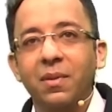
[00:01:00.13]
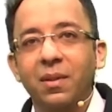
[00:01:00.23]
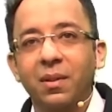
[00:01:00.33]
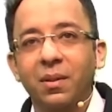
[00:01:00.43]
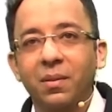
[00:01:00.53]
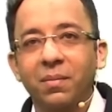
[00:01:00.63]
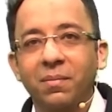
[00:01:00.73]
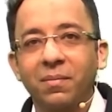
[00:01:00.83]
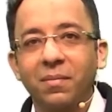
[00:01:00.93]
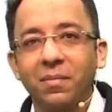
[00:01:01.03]

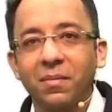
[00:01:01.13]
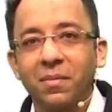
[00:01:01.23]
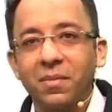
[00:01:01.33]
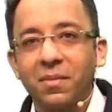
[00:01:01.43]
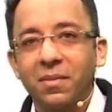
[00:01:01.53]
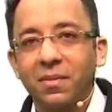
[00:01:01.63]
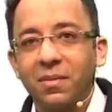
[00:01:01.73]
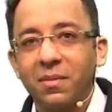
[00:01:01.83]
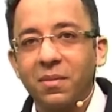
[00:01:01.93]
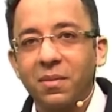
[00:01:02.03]

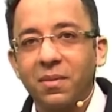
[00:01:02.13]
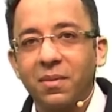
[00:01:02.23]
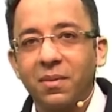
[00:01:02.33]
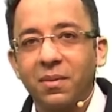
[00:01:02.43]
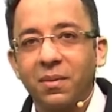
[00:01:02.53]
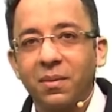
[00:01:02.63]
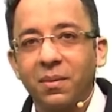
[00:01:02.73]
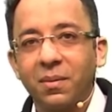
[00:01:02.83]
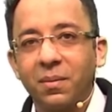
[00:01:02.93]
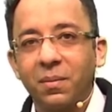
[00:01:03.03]

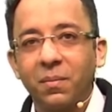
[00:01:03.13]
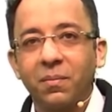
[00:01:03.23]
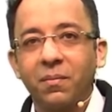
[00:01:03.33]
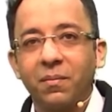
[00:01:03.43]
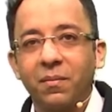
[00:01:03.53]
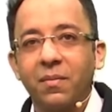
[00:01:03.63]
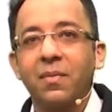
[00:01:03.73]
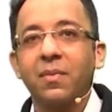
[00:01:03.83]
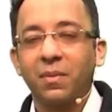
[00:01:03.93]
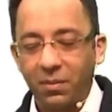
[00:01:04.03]

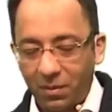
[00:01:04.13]
The person shown says nothing.